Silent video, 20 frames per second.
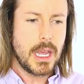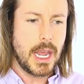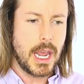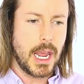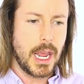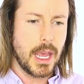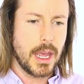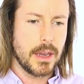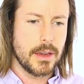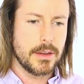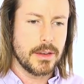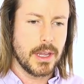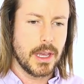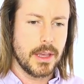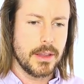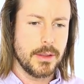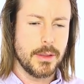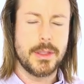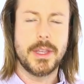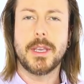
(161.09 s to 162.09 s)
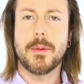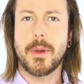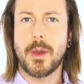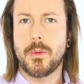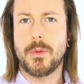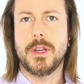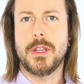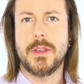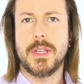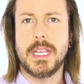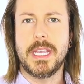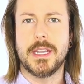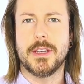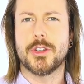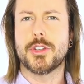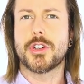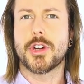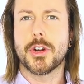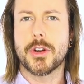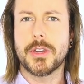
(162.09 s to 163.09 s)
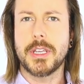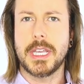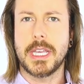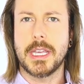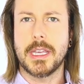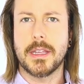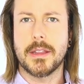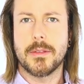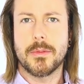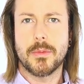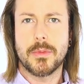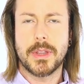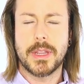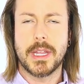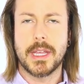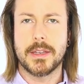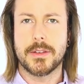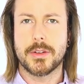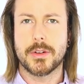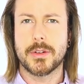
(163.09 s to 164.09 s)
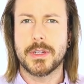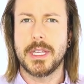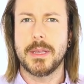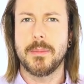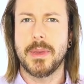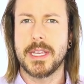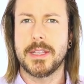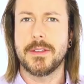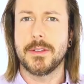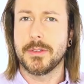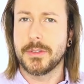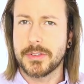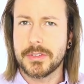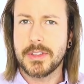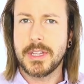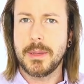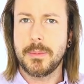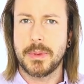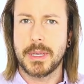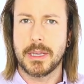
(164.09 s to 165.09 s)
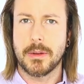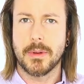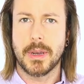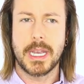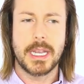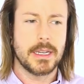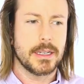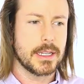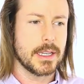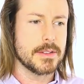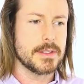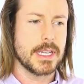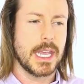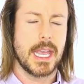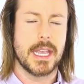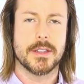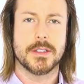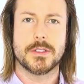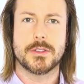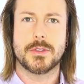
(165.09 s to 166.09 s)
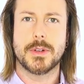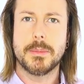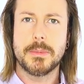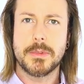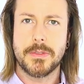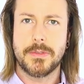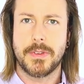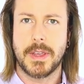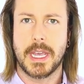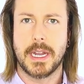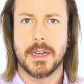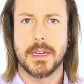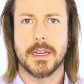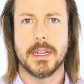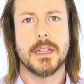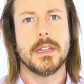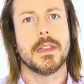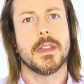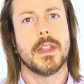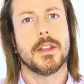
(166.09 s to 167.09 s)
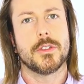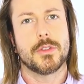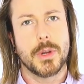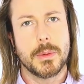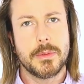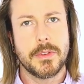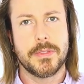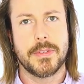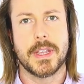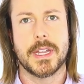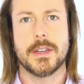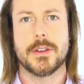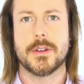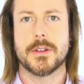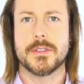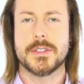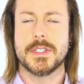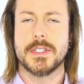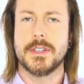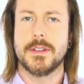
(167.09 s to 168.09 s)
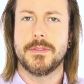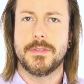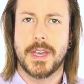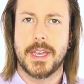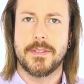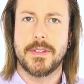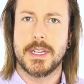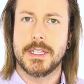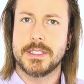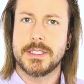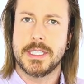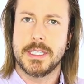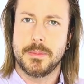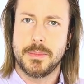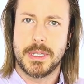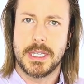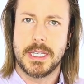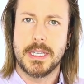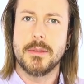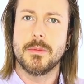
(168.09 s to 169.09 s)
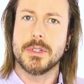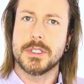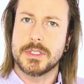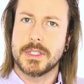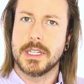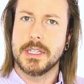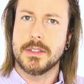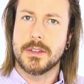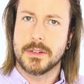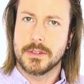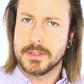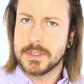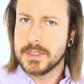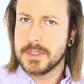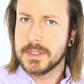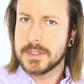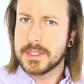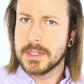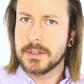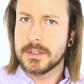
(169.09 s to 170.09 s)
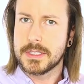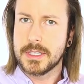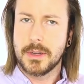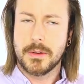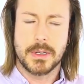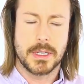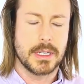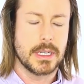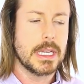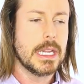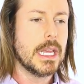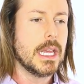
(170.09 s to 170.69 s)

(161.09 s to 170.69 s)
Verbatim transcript: And you think about when you eat turkey, the turkey makes you sleepy, right? Because it has tryptophan in it. Tryptophan turns into 5-HTP, which then turns into serotonin.